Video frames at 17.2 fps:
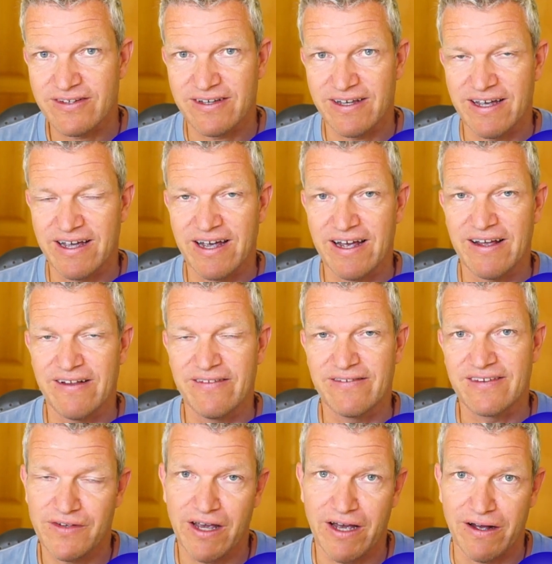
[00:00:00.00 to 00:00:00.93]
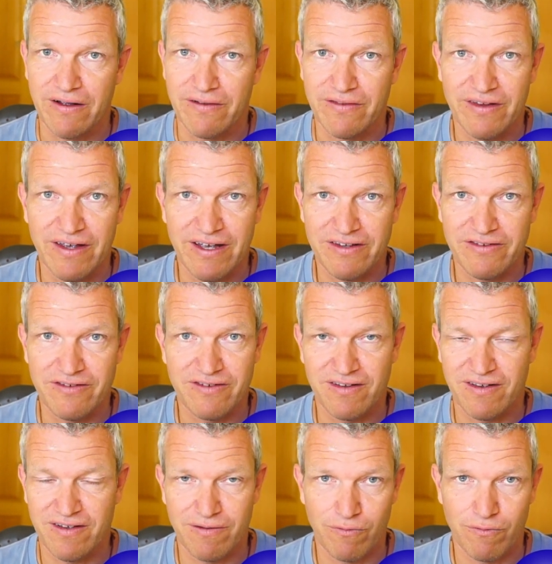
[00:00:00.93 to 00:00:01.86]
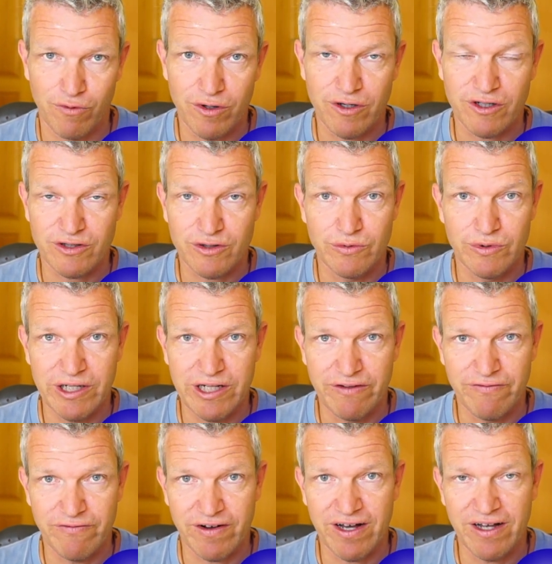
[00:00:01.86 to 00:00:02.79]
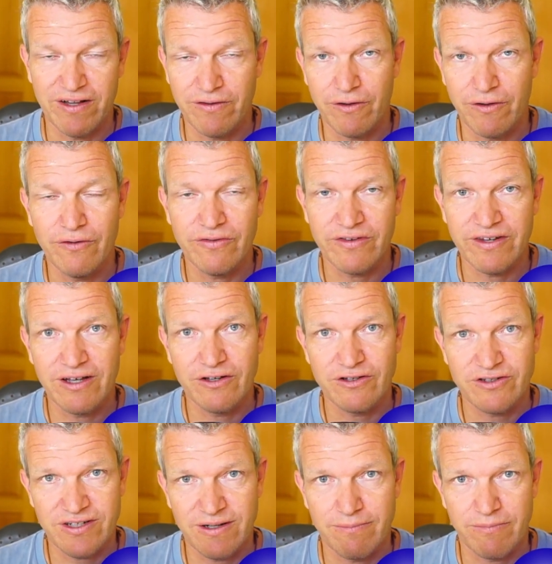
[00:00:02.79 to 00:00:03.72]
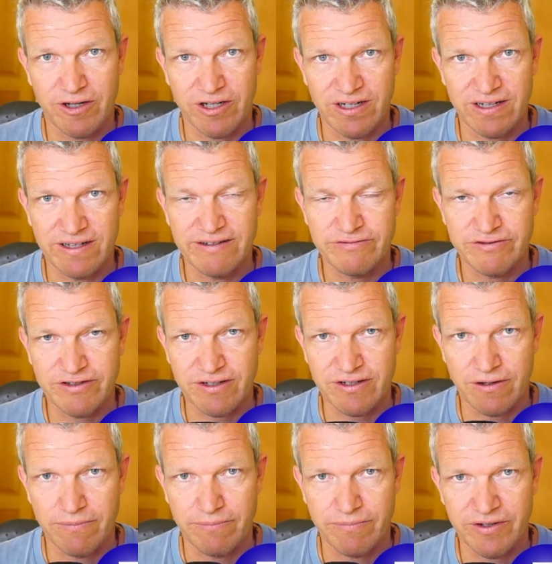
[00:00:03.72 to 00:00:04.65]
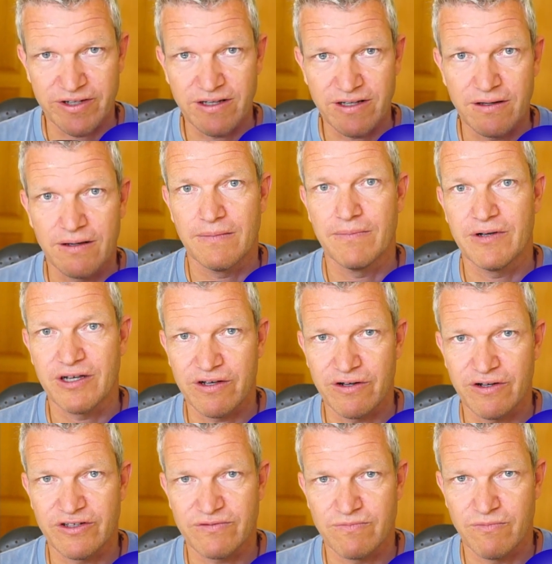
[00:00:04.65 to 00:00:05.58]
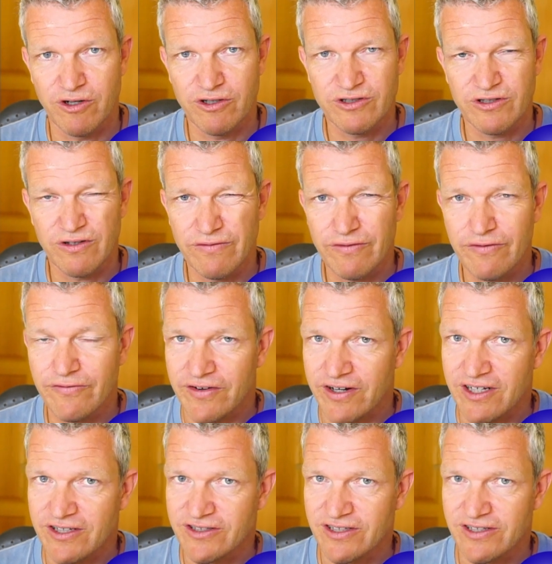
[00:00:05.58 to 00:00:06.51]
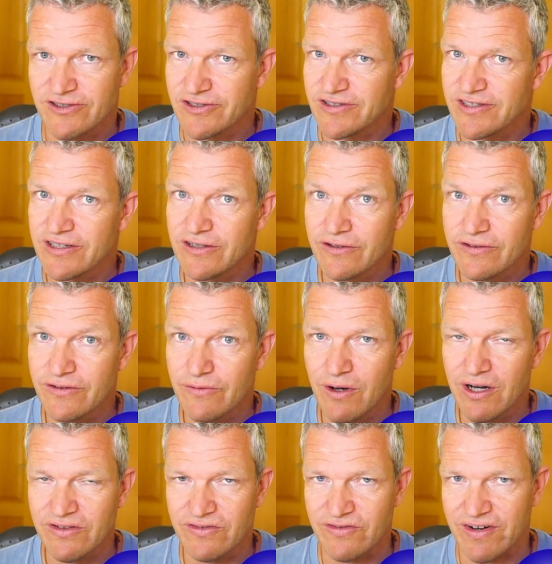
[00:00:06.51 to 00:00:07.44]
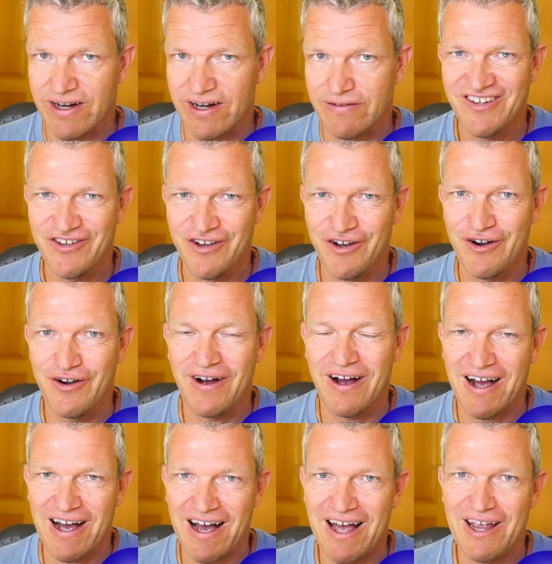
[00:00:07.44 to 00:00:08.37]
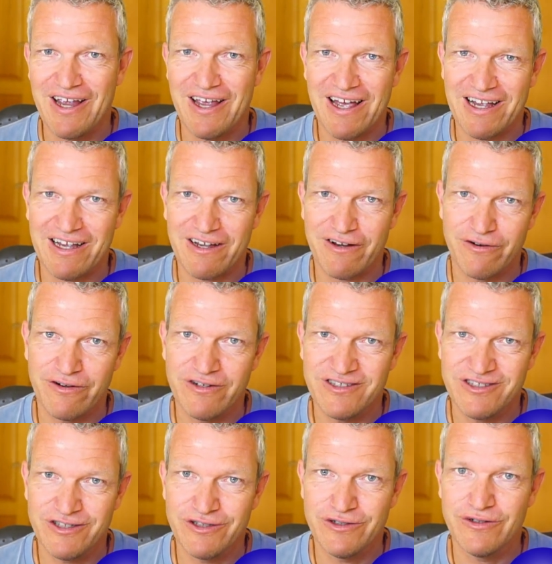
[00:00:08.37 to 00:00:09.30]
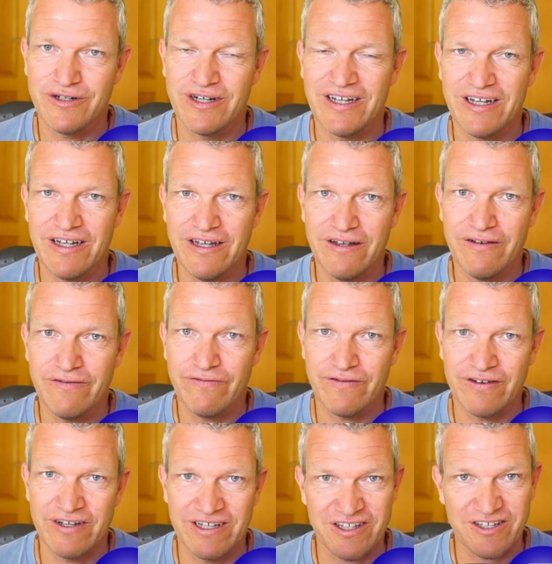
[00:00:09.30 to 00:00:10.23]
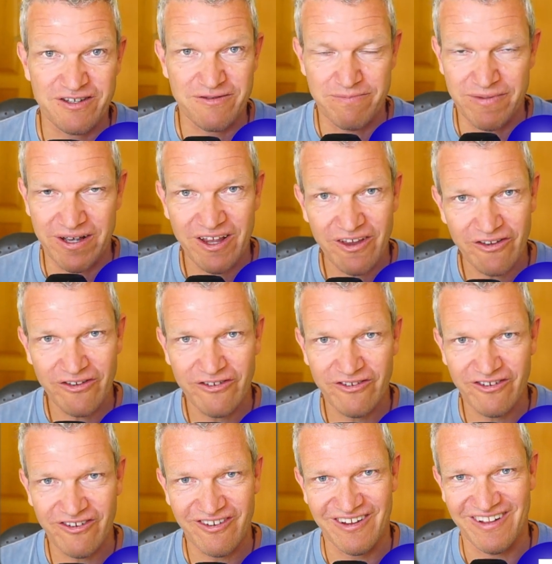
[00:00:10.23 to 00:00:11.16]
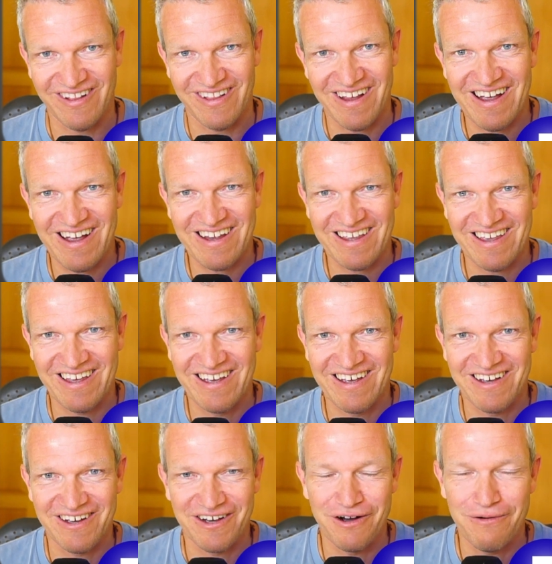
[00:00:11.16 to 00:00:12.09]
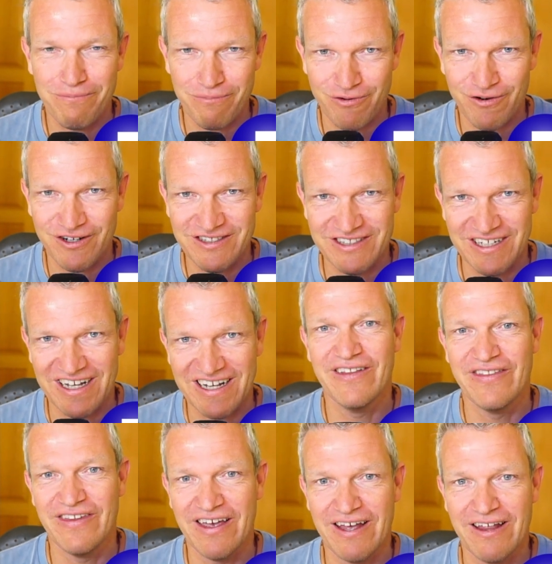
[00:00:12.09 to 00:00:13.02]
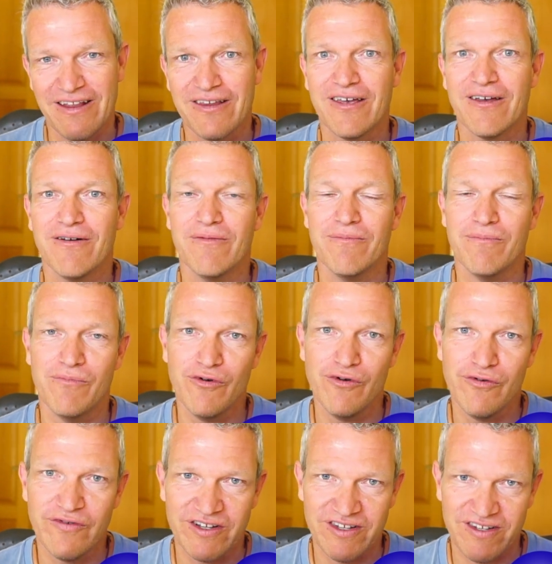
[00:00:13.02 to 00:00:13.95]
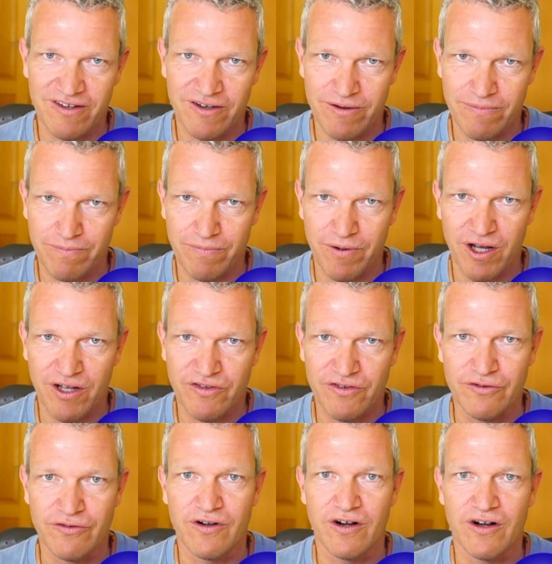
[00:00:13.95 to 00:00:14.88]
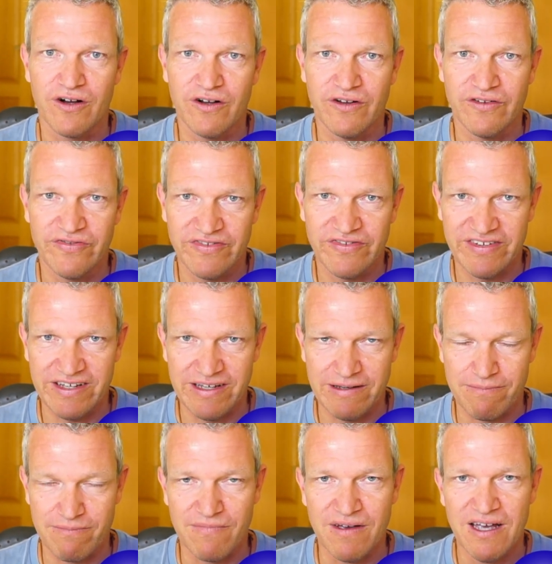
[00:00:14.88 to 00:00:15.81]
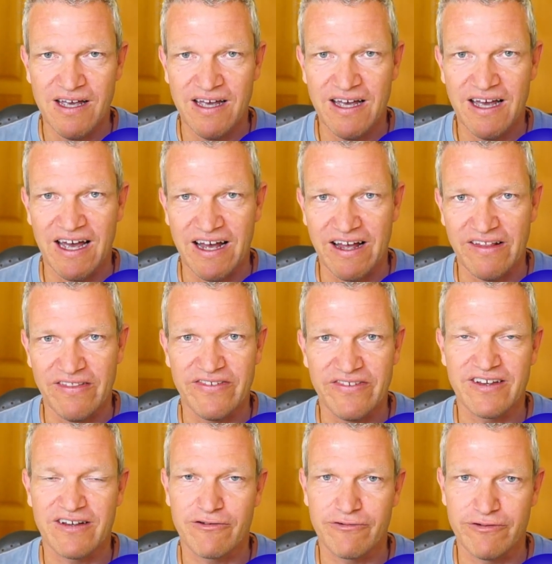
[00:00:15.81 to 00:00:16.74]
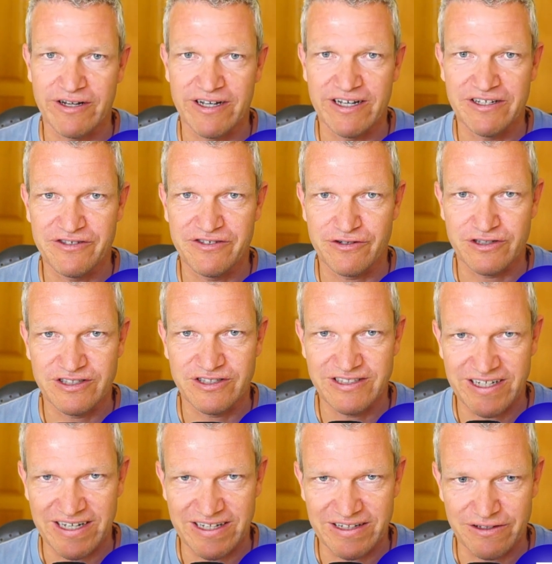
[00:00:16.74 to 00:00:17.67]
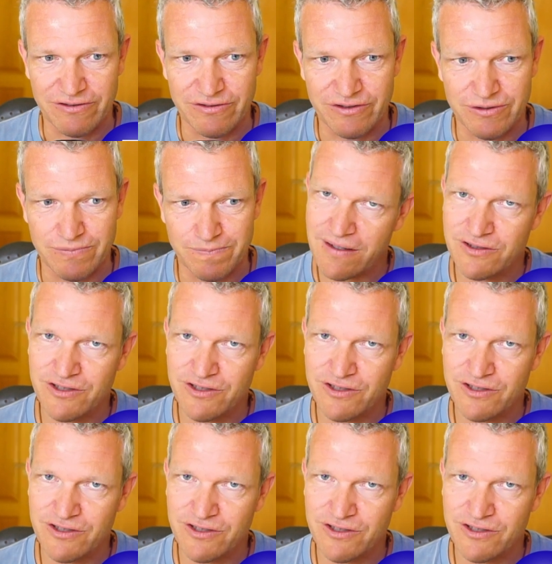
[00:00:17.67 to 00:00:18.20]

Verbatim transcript: And yeah, that works really fine until somebody leaves the company because most of of the files are still on the OneDrive. So I encourage you, if it smells like a project, then move it up to a team and create your channels.